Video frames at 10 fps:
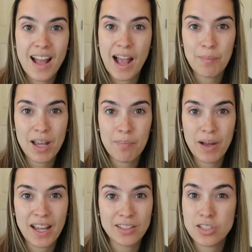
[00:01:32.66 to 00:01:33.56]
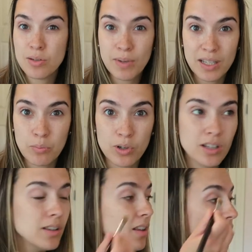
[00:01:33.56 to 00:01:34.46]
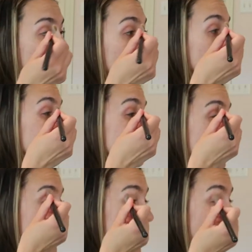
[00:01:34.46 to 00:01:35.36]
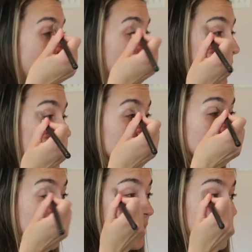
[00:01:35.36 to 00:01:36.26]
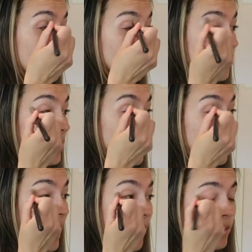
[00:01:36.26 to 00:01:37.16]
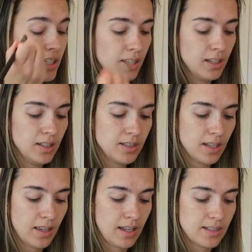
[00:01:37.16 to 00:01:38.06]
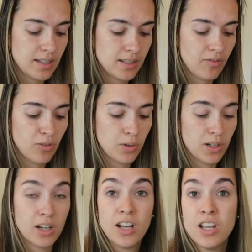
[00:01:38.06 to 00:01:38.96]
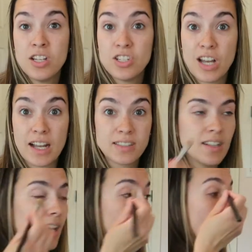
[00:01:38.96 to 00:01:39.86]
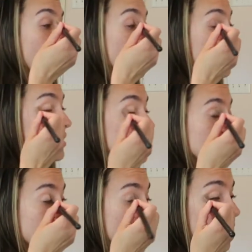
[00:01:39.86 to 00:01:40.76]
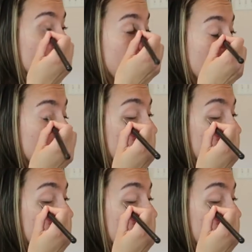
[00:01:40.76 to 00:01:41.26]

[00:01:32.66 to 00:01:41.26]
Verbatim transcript: I'm not buying too many more clothes. I'm not doing anything really that ridiculous unless it's for Jackson and I. So